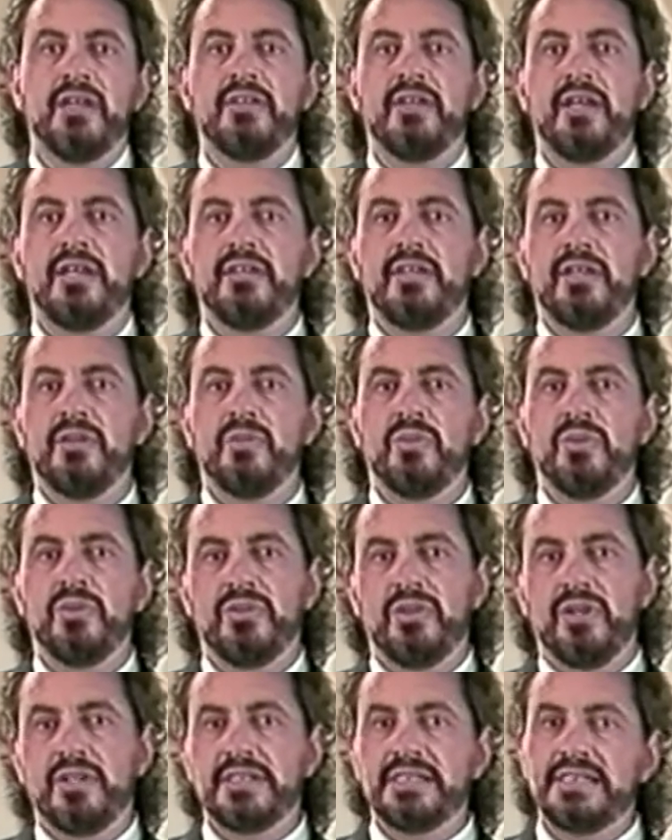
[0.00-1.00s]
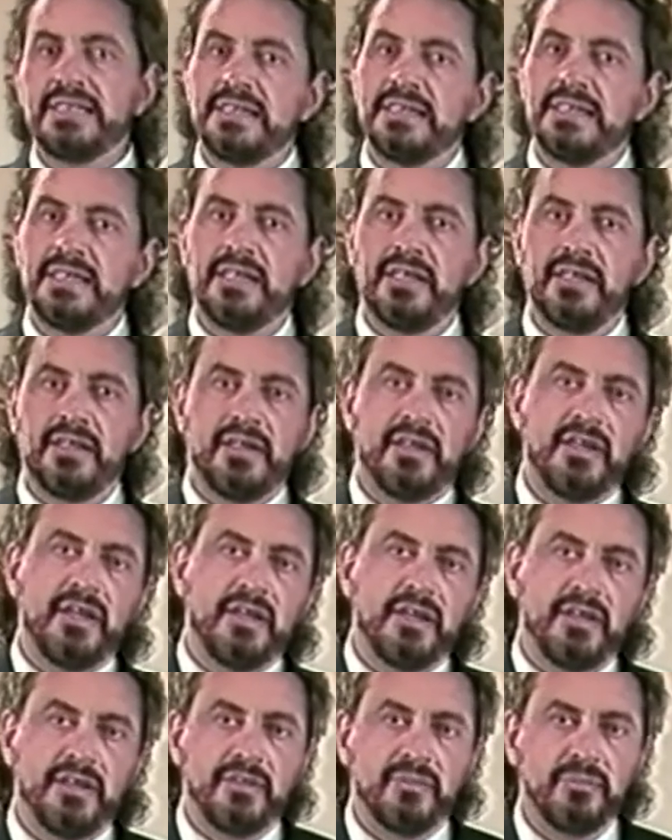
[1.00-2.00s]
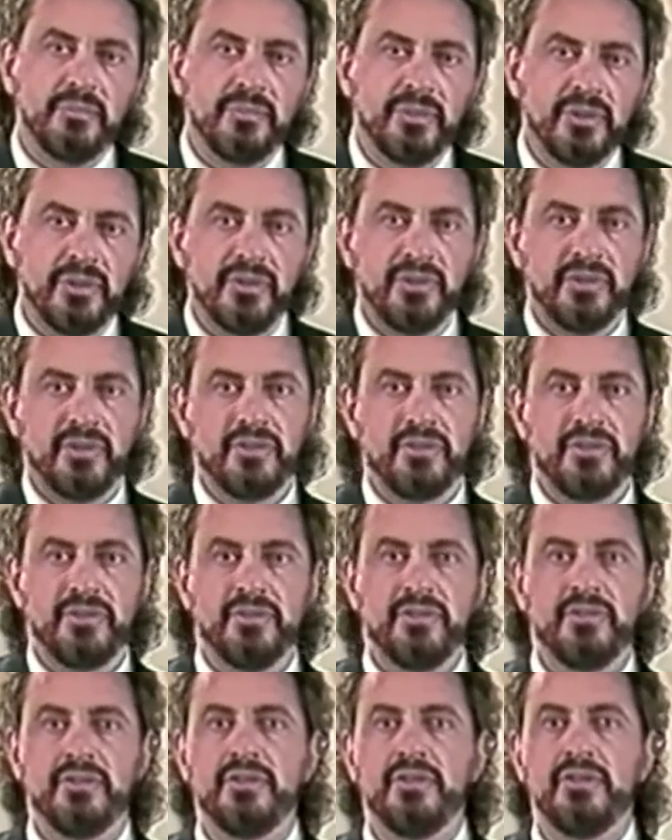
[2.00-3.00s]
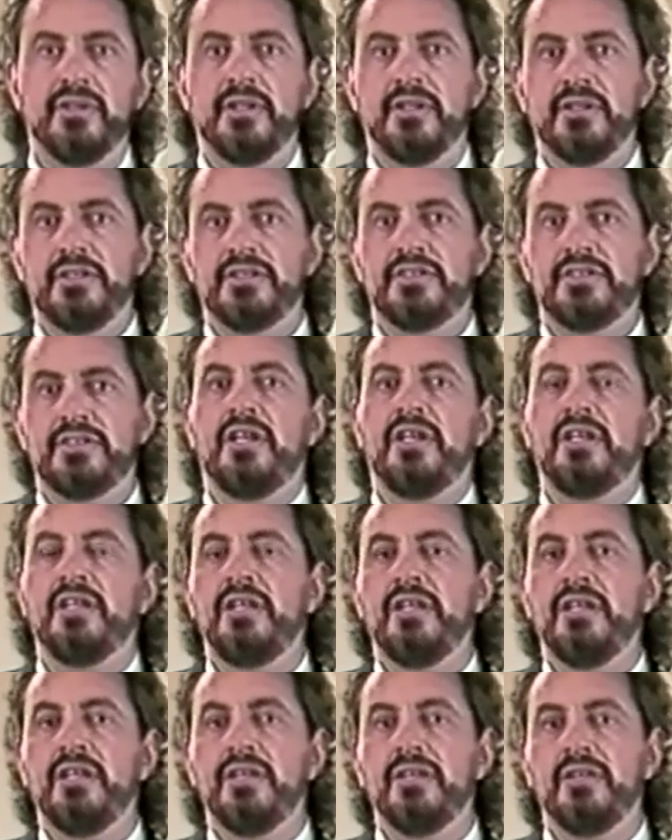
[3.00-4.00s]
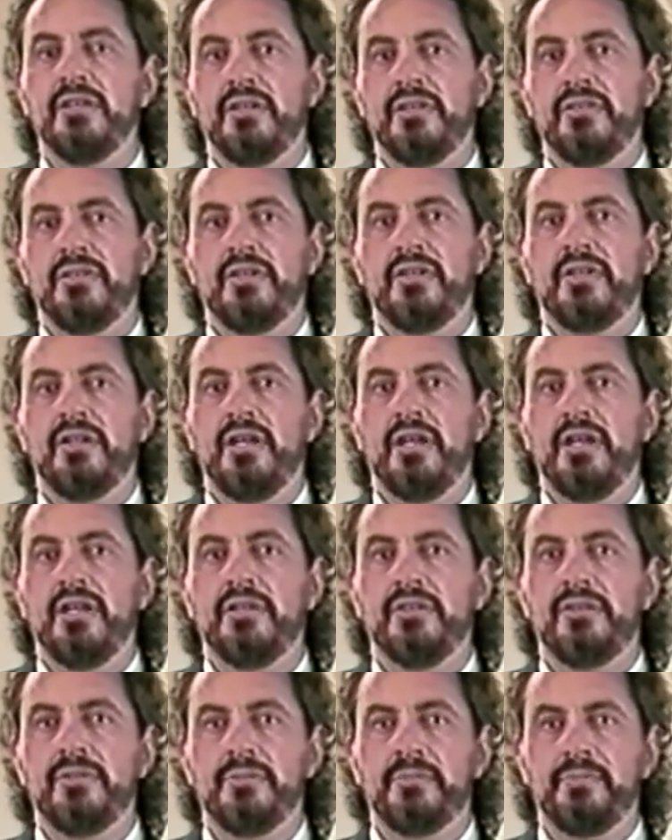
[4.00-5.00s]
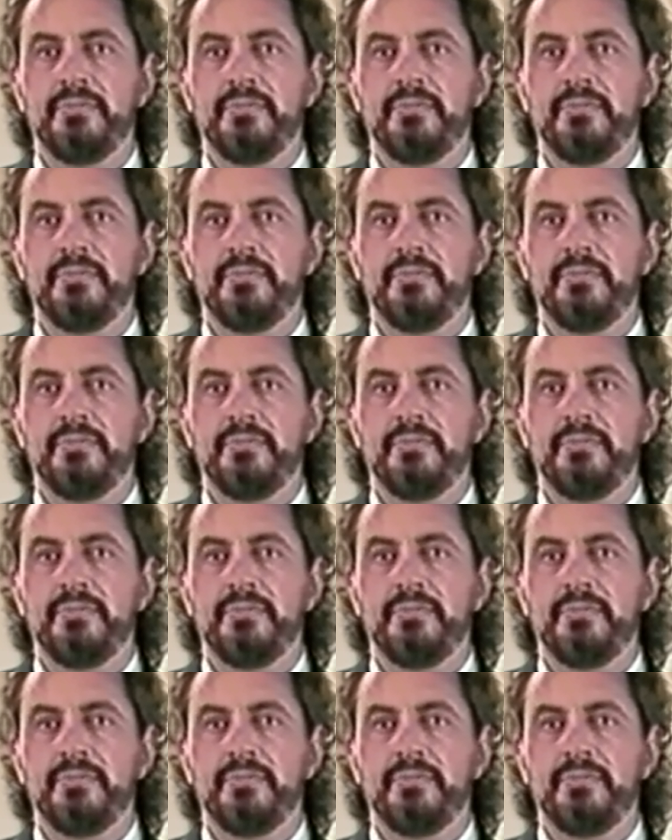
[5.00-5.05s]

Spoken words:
that they will not sear and burn the psyche of the client.